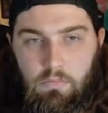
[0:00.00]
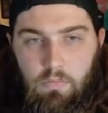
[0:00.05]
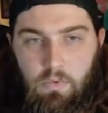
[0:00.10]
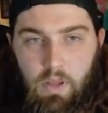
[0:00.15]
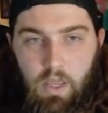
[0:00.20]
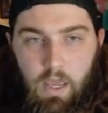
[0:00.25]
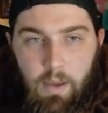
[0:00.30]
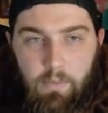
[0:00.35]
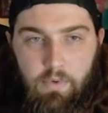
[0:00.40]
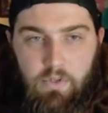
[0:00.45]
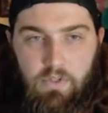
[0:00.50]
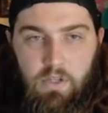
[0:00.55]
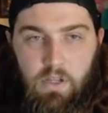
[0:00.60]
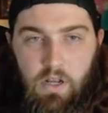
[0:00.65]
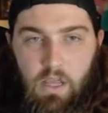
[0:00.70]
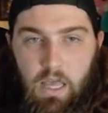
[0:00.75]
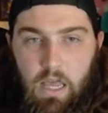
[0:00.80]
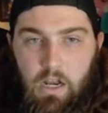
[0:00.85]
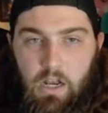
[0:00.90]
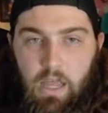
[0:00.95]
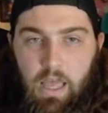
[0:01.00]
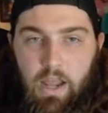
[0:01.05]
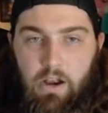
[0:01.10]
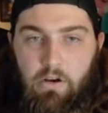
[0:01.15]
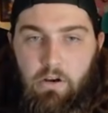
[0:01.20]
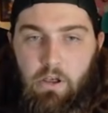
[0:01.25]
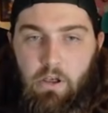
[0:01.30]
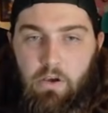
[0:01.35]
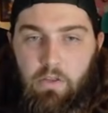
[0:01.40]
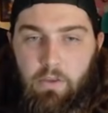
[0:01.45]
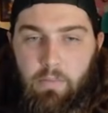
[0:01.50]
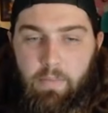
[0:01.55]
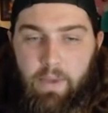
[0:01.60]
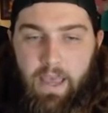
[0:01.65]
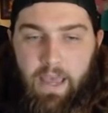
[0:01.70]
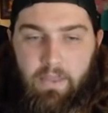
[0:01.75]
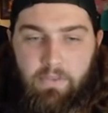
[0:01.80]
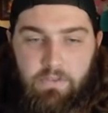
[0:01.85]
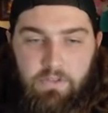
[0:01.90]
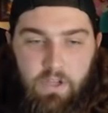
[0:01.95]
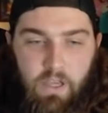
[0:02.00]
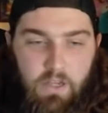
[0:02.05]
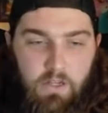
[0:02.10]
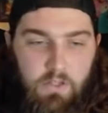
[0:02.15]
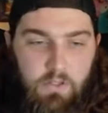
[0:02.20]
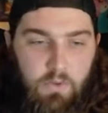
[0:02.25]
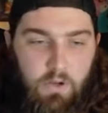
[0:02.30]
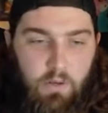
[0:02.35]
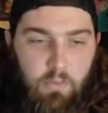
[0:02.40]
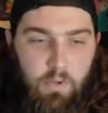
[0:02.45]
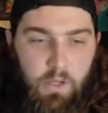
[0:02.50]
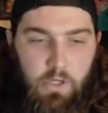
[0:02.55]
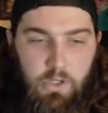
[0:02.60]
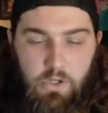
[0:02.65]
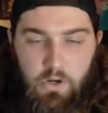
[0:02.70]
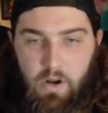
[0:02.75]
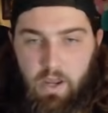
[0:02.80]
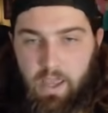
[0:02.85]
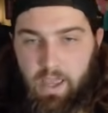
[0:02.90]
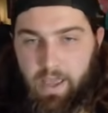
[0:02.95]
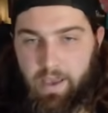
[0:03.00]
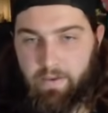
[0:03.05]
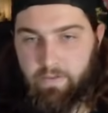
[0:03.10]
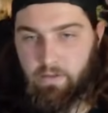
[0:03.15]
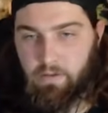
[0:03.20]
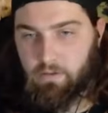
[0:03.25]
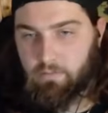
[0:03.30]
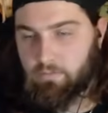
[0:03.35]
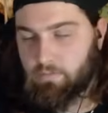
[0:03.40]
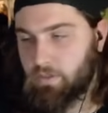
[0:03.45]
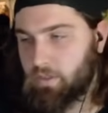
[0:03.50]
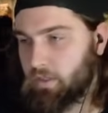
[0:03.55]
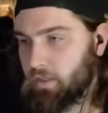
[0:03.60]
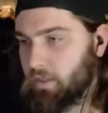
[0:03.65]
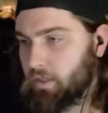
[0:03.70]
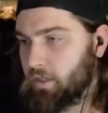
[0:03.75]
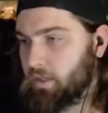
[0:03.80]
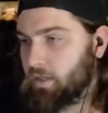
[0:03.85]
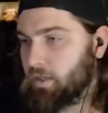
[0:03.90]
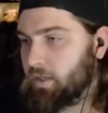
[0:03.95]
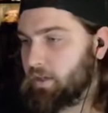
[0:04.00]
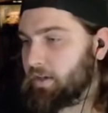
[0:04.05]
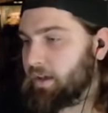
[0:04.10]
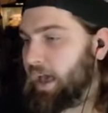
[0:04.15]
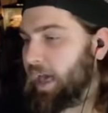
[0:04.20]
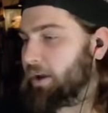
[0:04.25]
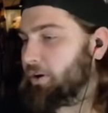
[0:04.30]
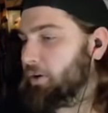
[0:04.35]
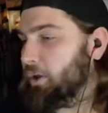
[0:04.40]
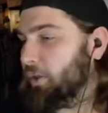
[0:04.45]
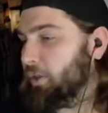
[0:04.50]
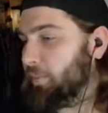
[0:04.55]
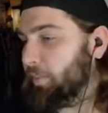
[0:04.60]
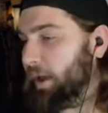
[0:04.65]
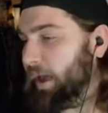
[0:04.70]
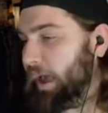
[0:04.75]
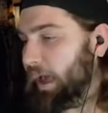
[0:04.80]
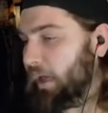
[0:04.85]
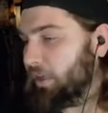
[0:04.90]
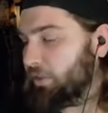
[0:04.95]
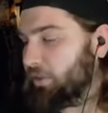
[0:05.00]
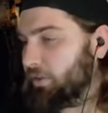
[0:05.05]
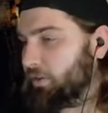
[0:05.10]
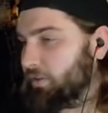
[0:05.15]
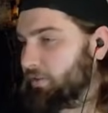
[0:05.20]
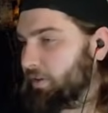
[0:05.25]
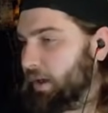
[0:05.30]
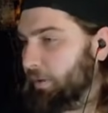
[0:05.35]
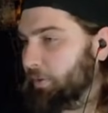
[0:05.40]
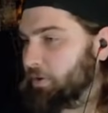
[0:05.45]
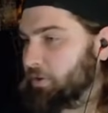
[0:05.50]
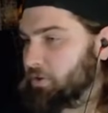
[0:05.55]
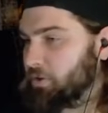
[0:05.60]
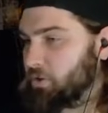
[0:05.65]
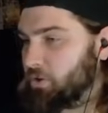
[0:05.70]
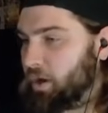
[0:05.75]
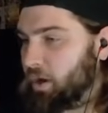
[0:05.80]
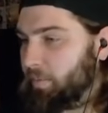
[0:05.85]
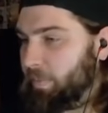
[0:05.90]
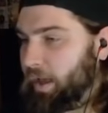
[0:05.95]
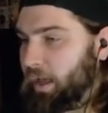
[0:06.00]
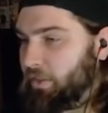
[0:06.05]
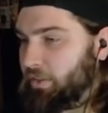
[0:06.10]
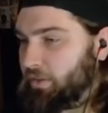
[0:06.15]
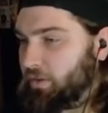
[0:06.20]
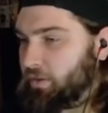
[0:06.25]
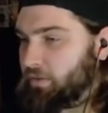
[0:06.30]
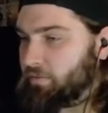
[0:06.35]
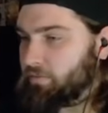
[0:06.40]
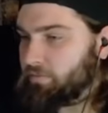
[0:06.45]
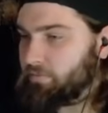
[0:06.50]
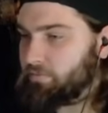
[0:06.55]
Yeah, I'm just gonna... I don't know the math, so I just want to make sure I have it. I don't know the math. I wasn't trying to math it.